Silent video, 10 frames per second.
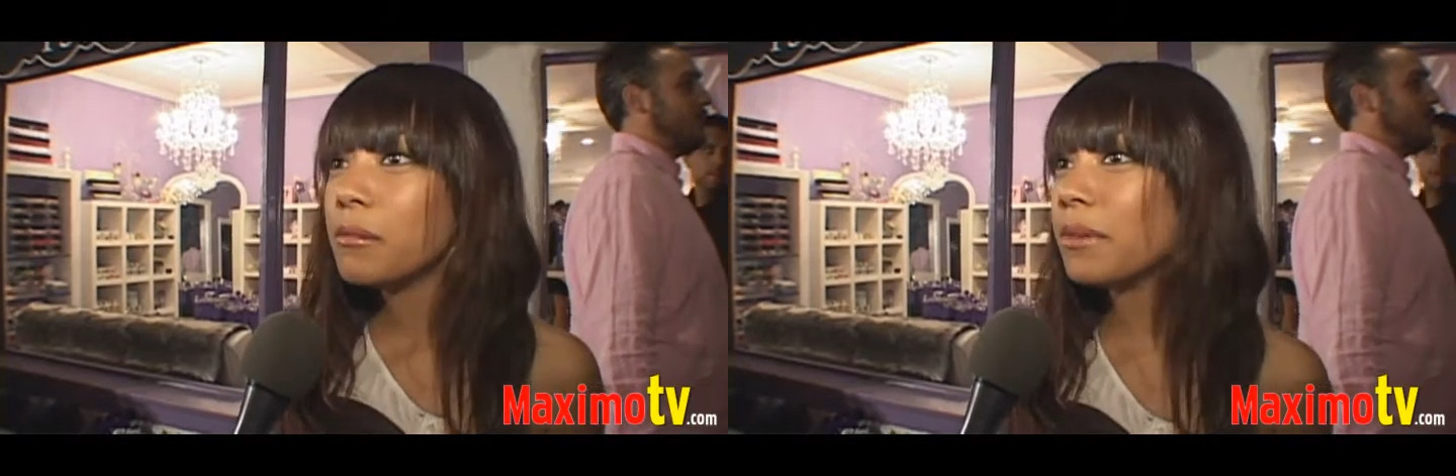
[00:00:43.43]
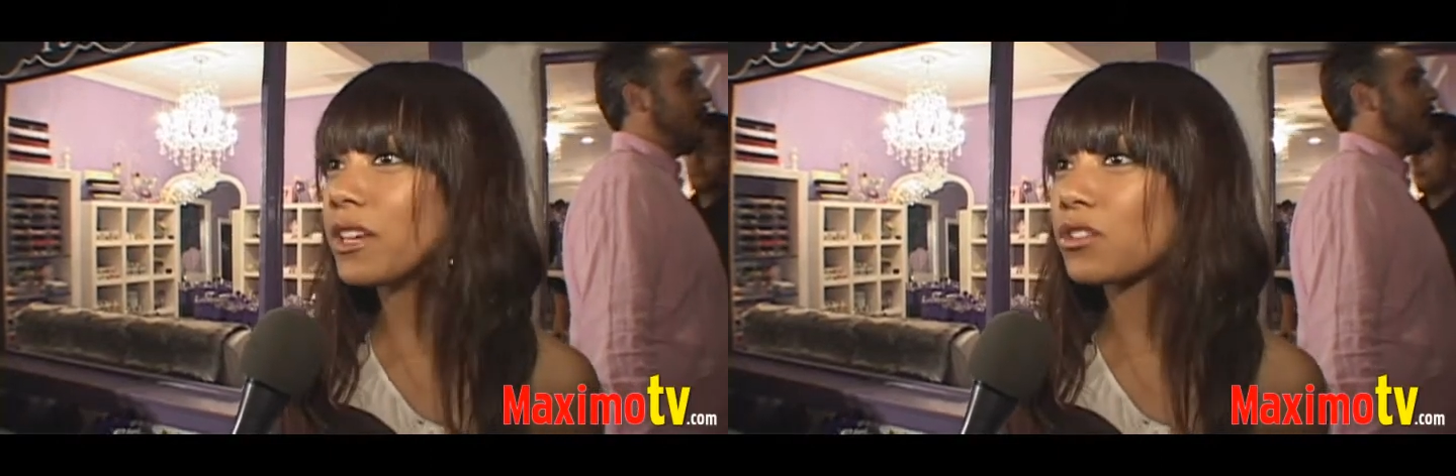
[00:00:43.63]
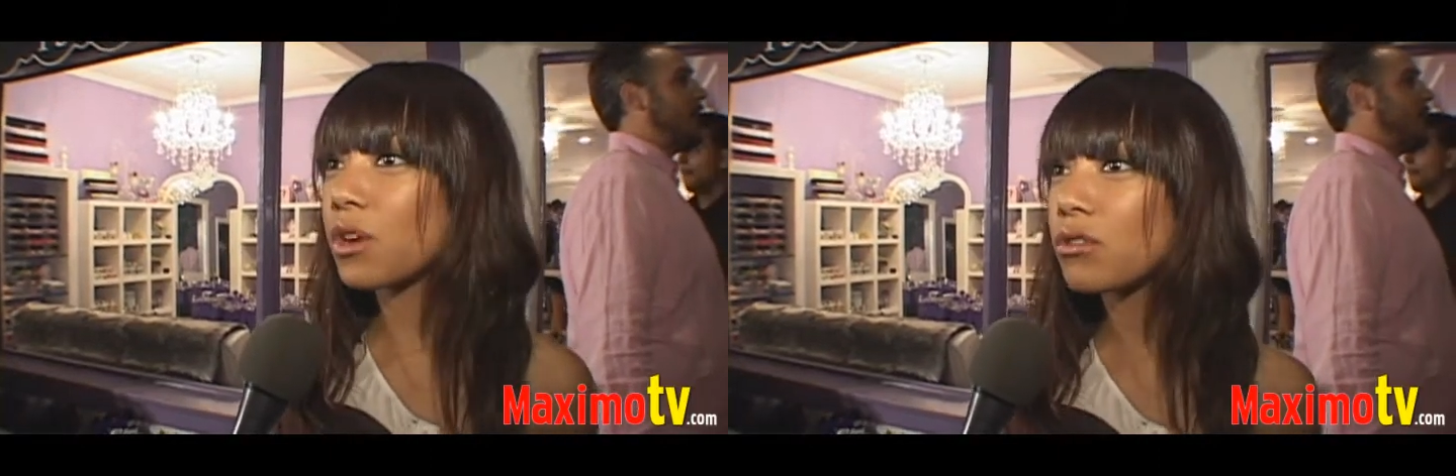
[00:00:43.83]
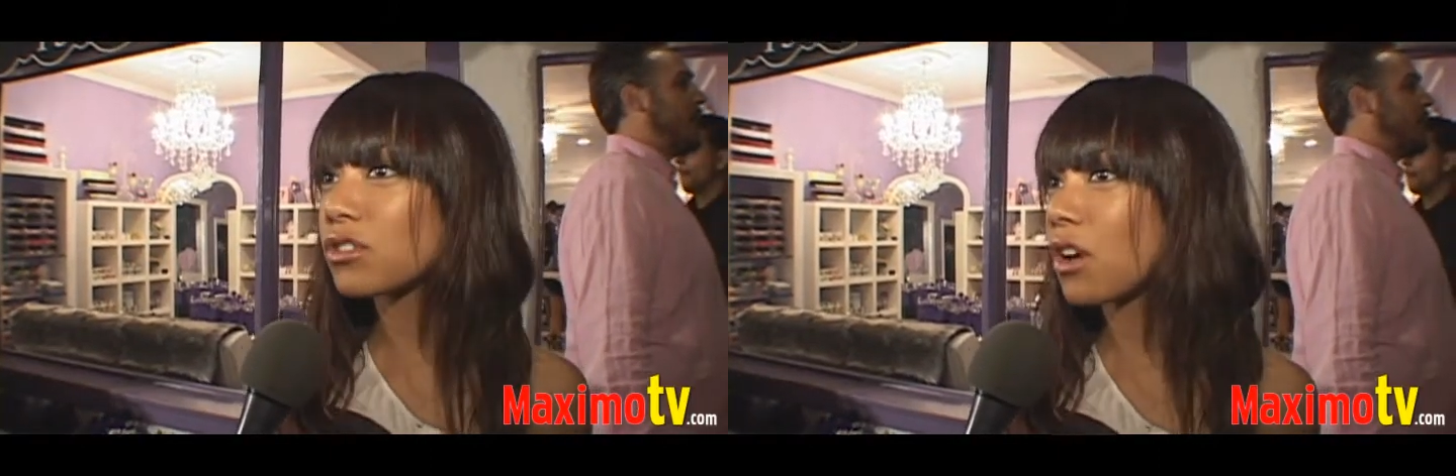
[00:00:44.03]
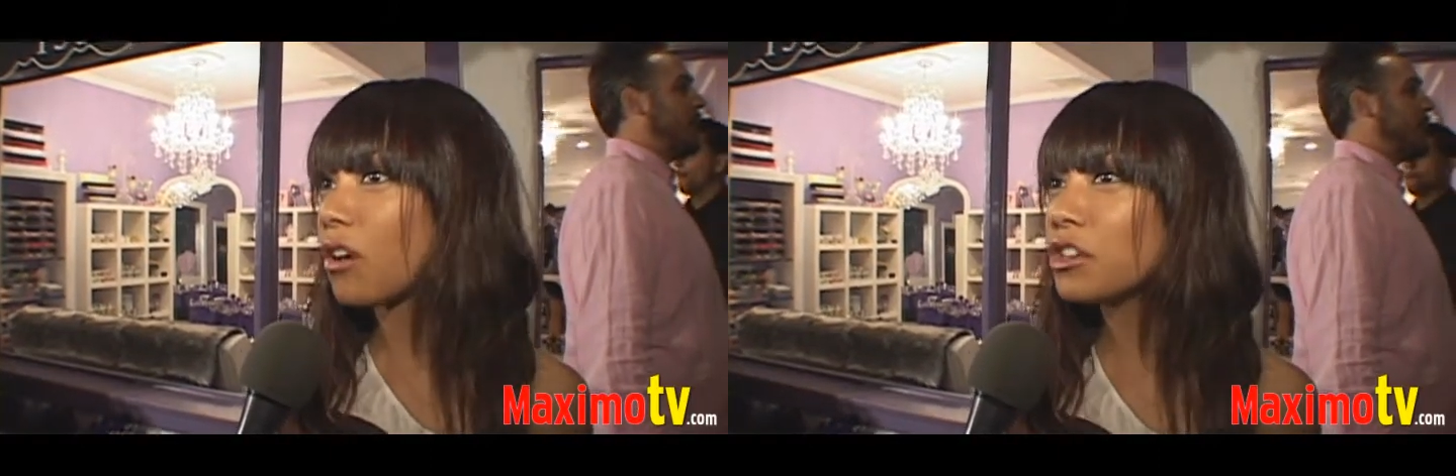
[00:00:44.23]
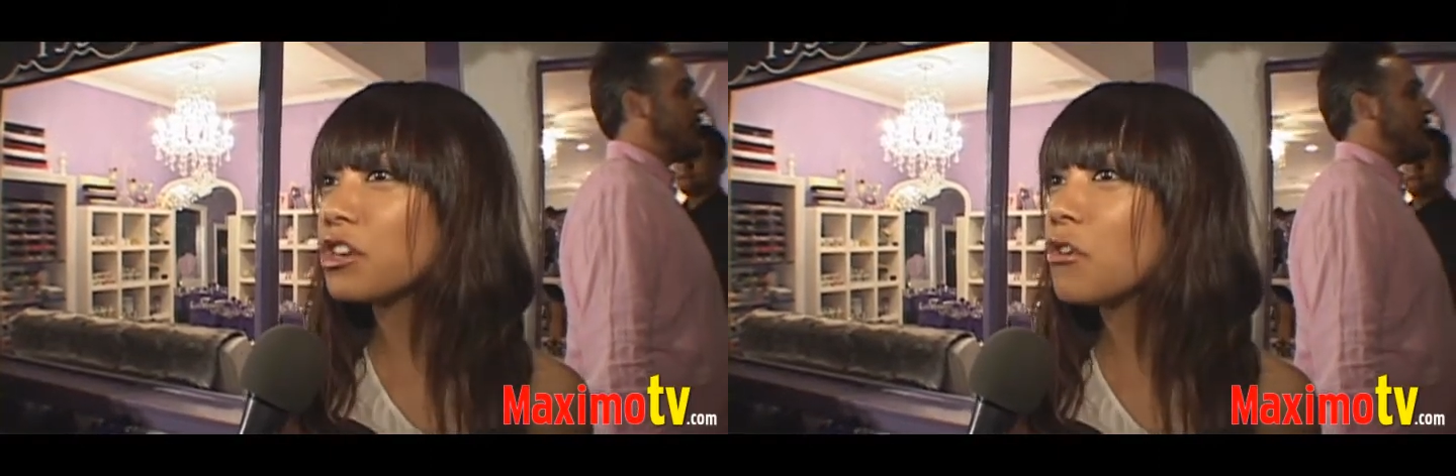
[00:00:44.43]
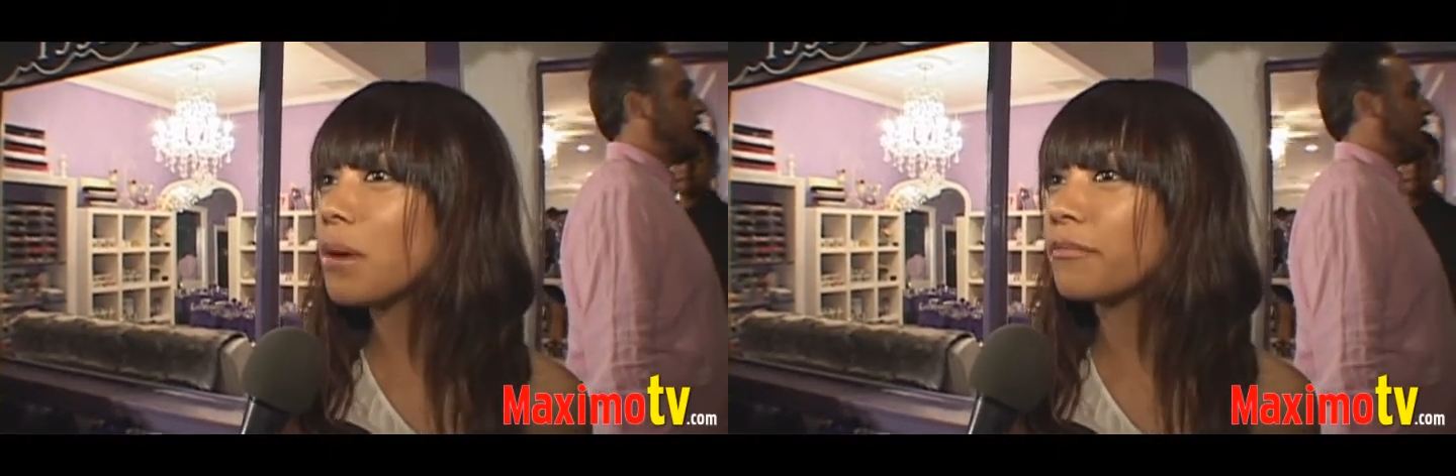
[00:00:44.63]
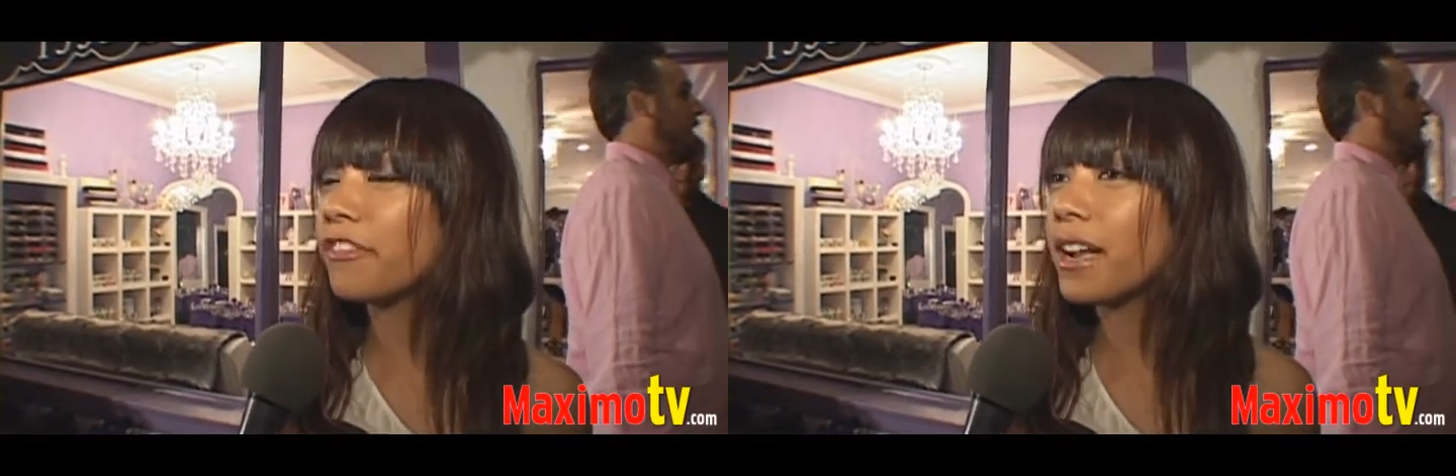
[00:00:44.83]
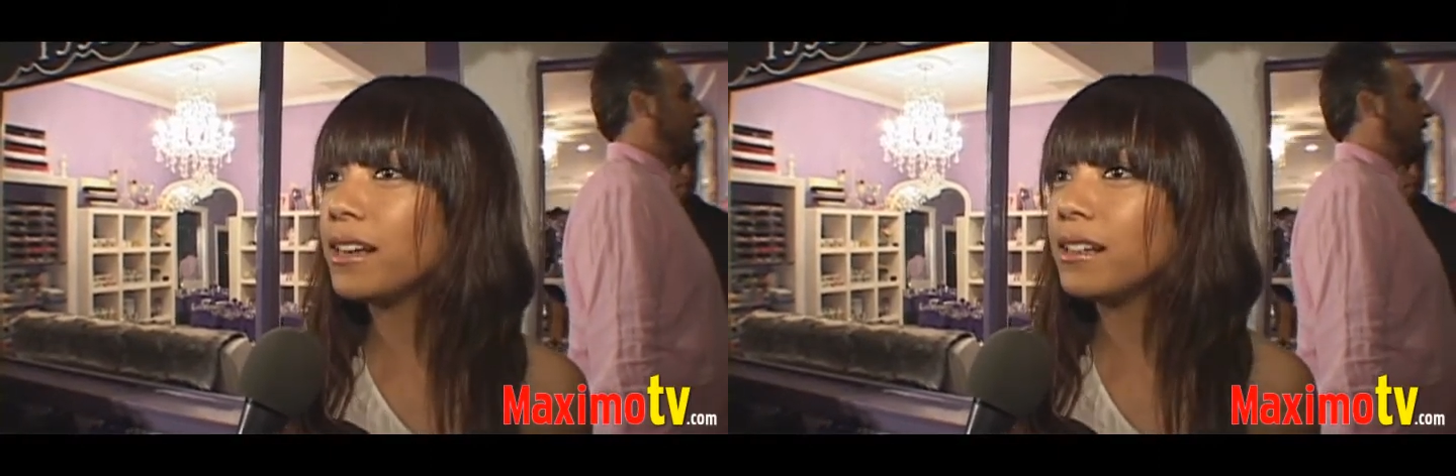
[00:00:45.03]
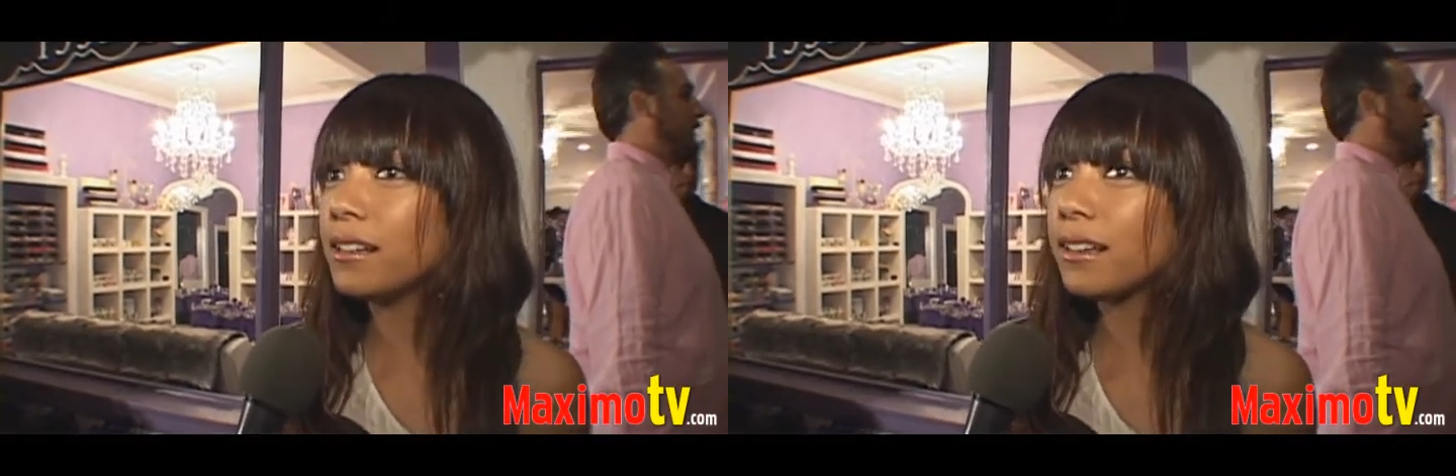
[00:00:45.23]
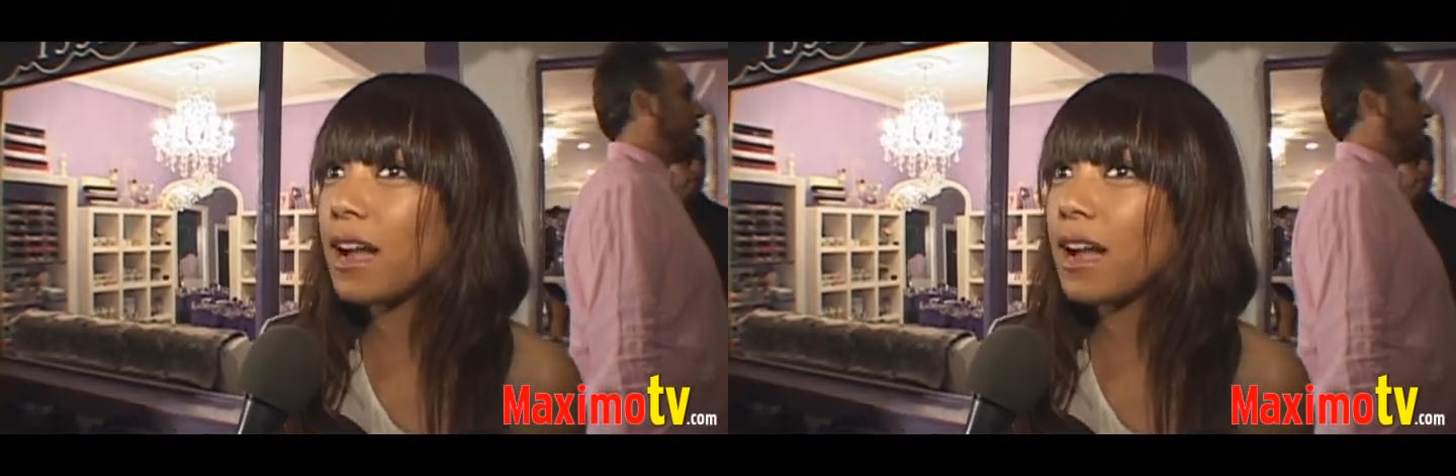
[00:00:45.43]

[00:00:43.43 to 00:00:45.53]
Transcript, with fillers: being social. You know, I'm finding